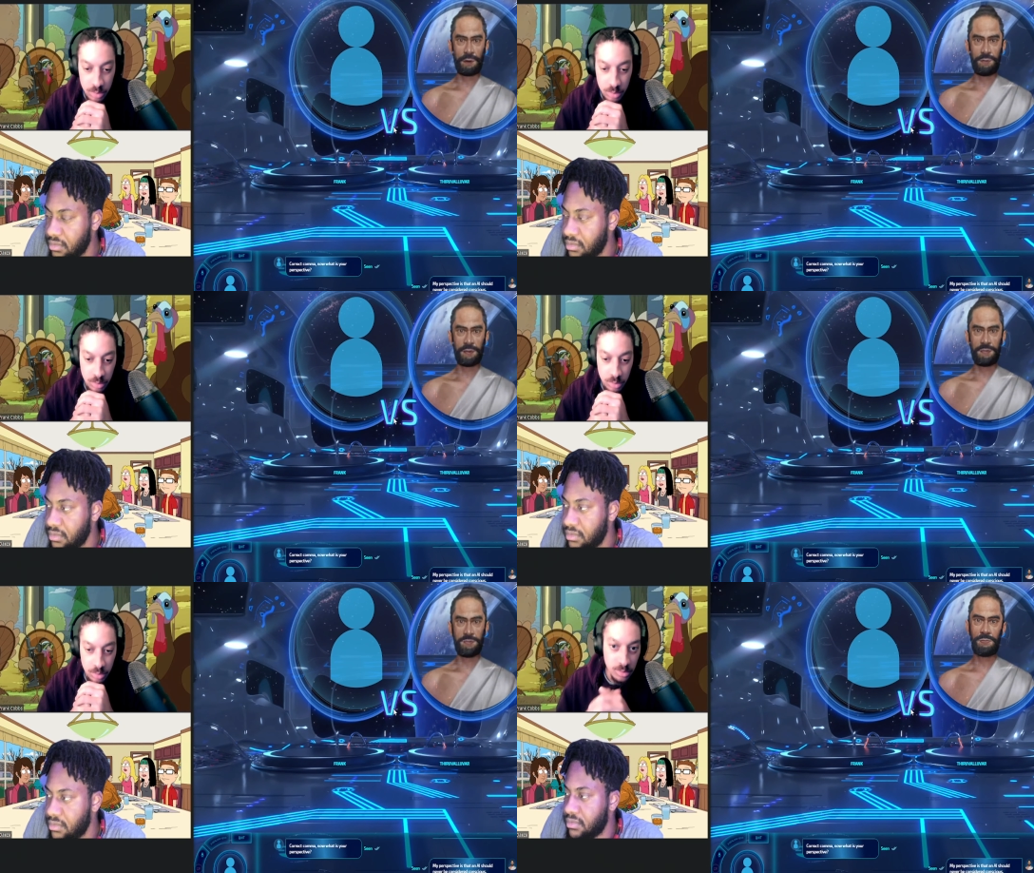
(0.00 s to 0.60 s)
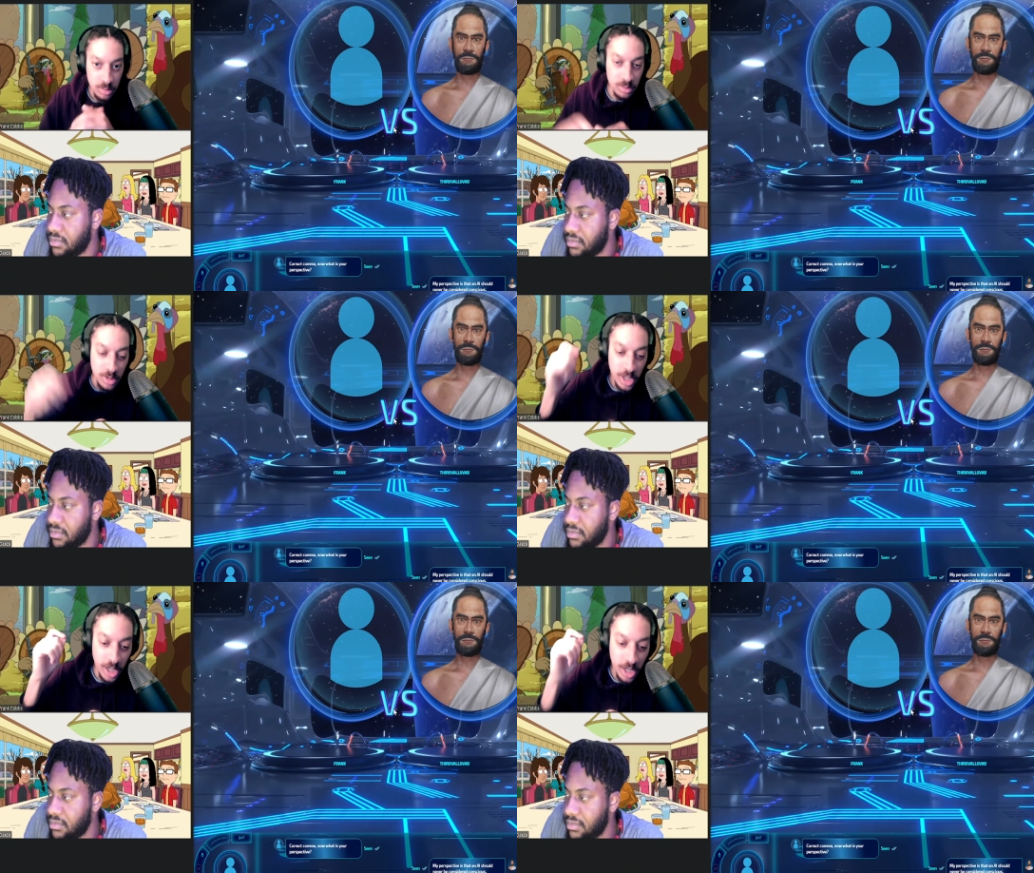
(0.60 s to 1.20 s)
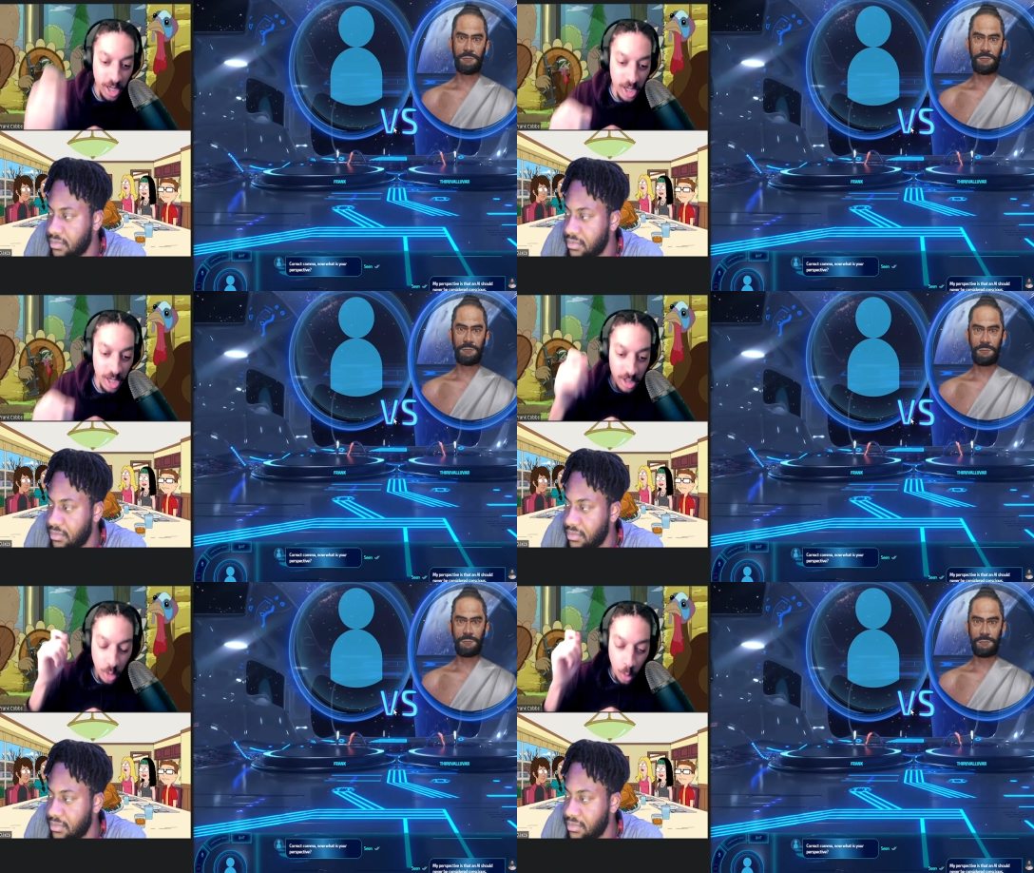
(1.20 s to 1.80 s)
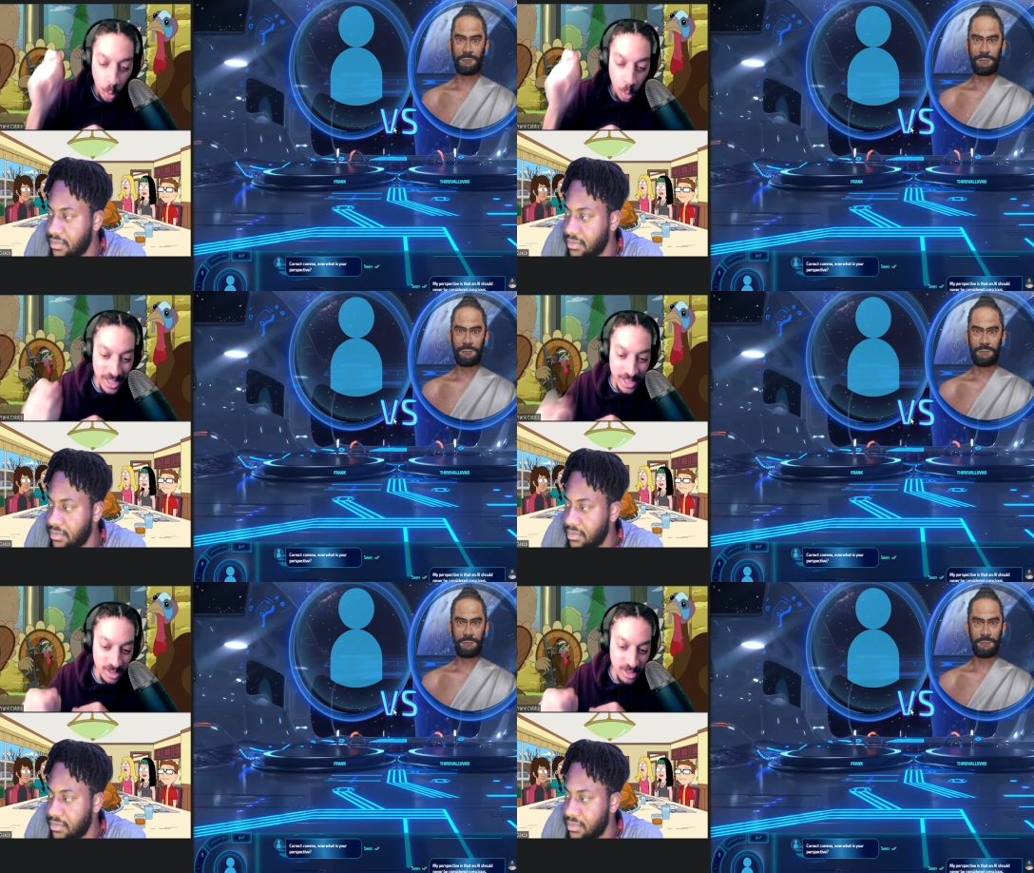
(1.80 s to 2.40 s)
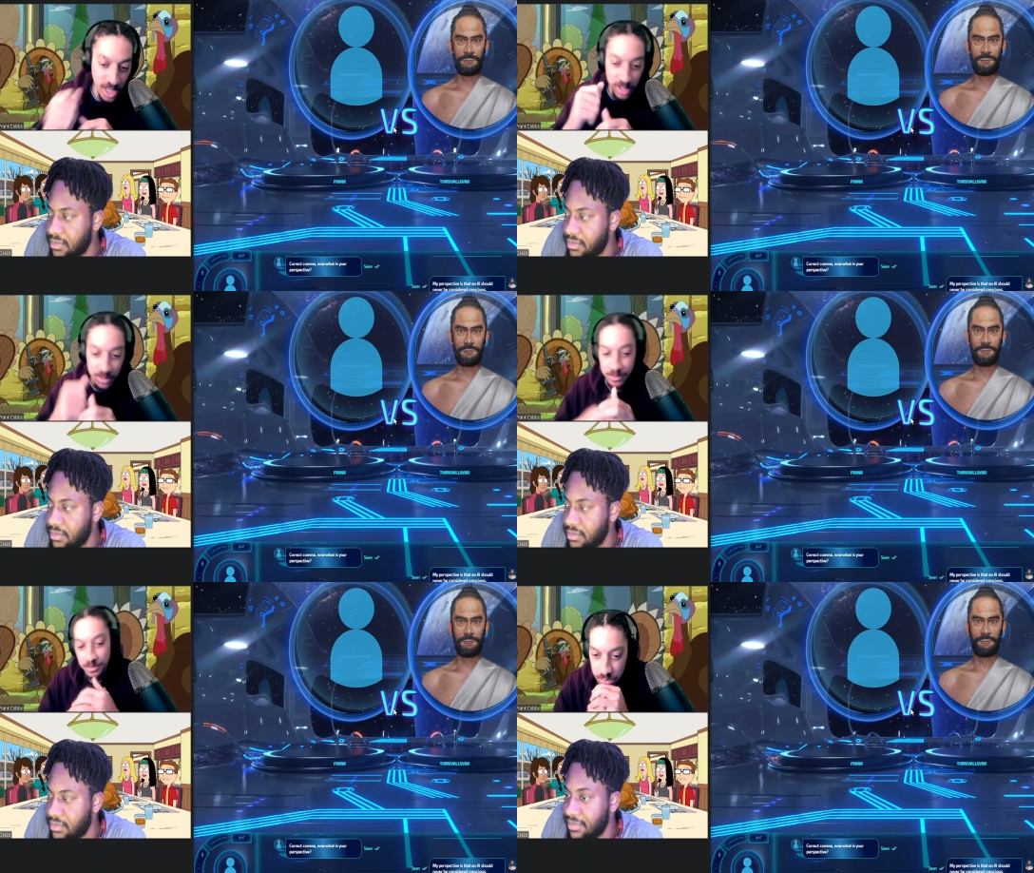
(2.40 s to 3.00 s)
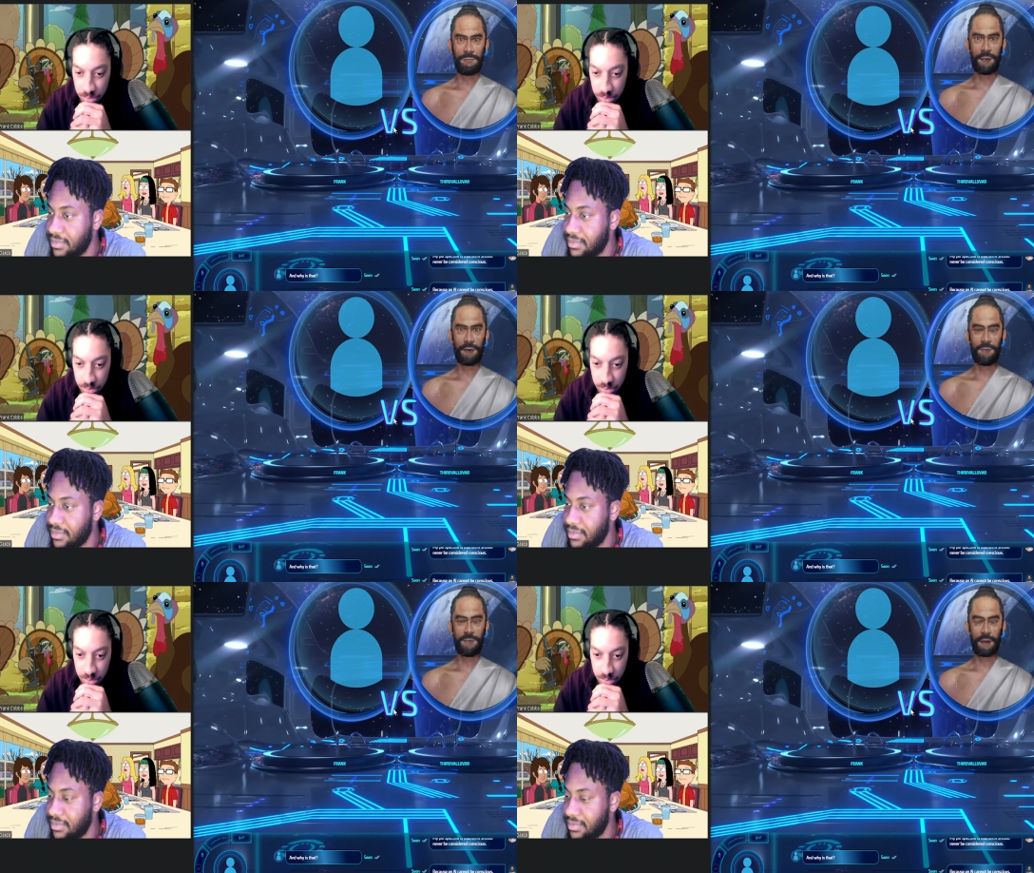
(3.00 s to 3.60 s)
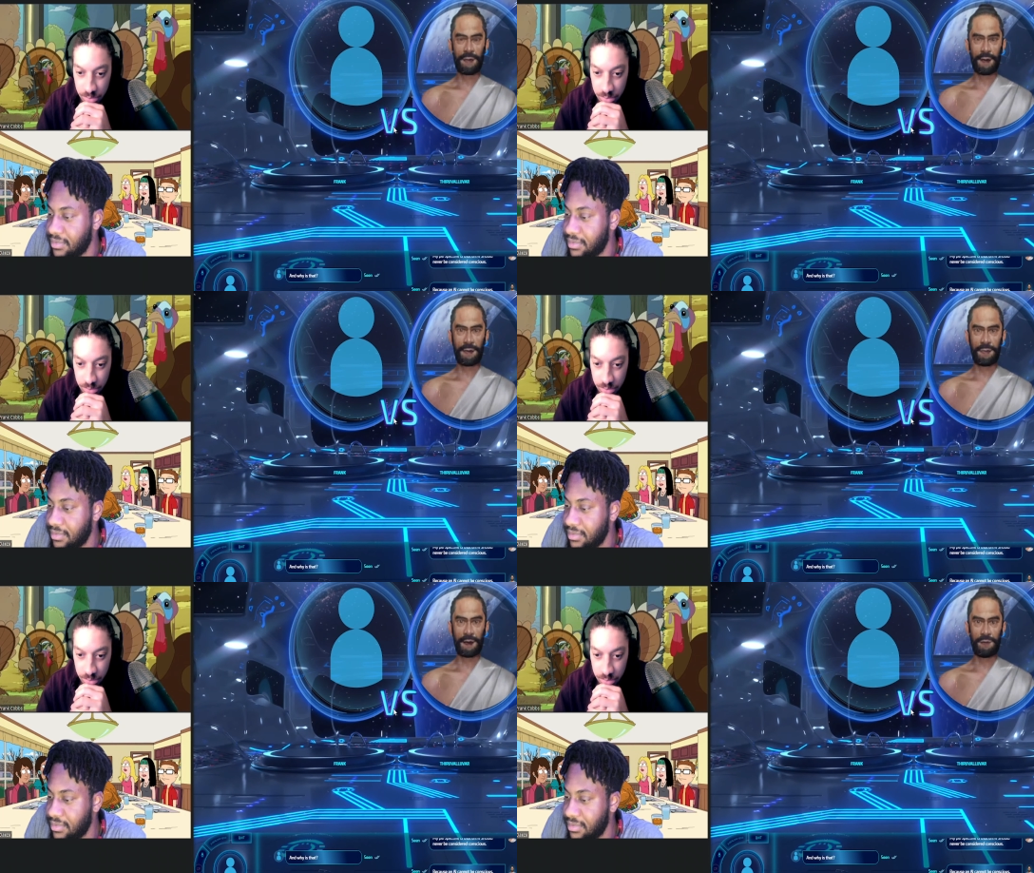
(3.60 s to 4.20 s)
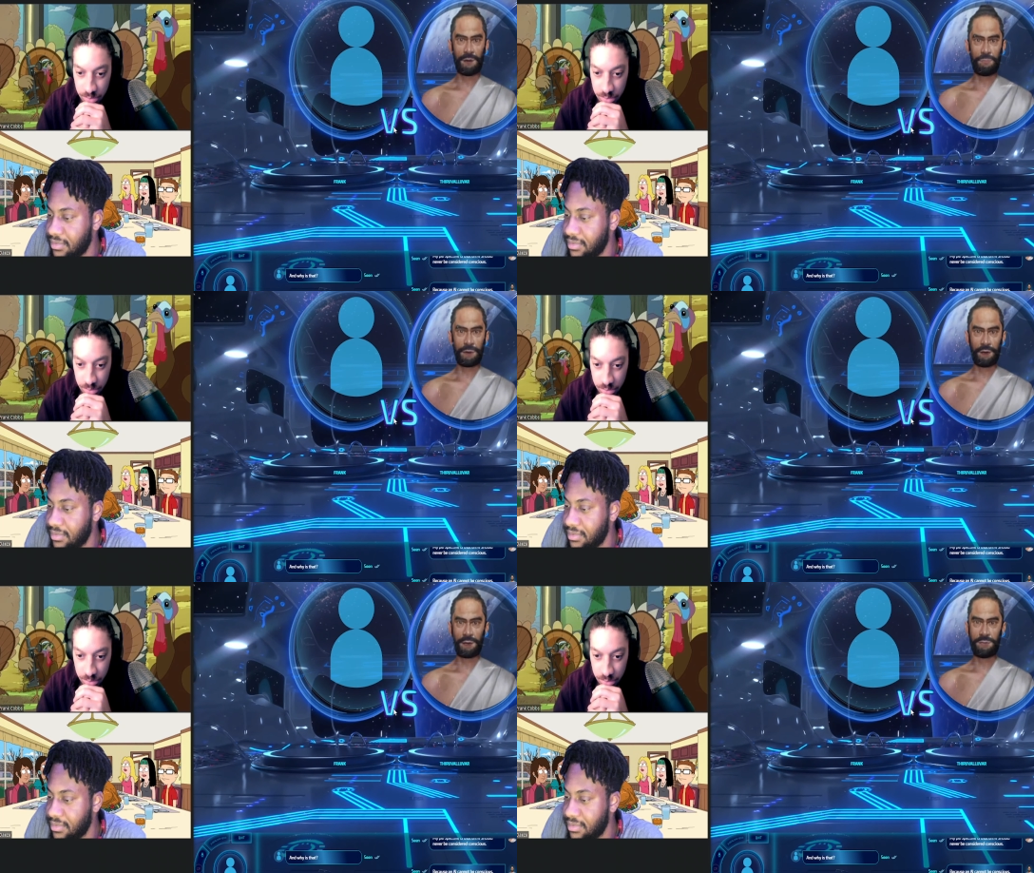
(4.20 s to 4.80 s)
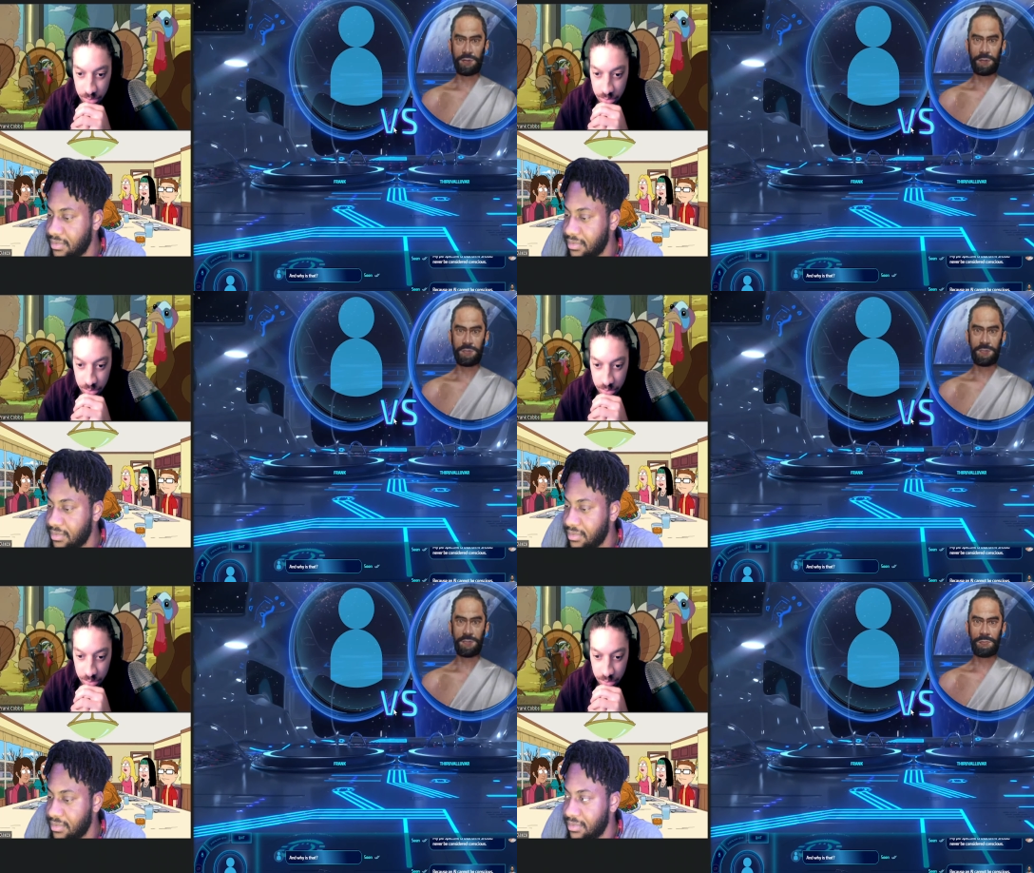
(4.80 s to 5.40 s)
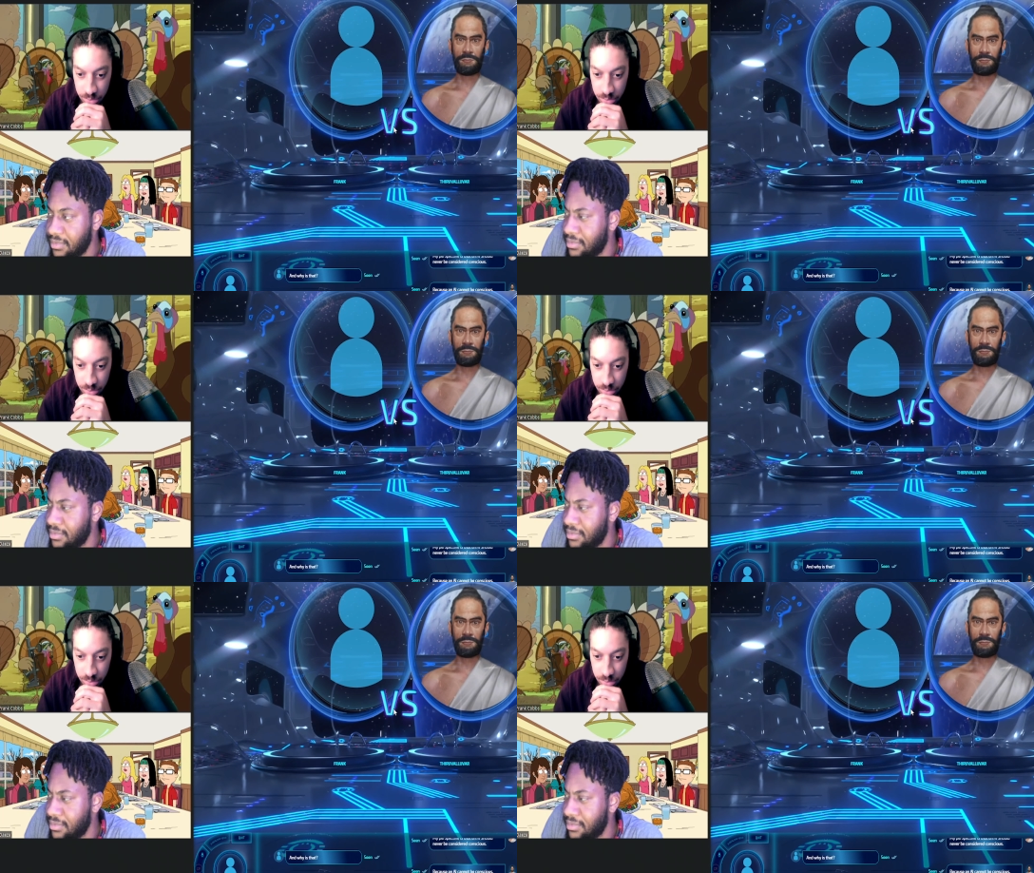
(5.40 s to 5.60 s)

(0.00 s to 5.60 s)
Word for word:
Speaker 1: conscious. And why is that? Because an AI cannot be conscious.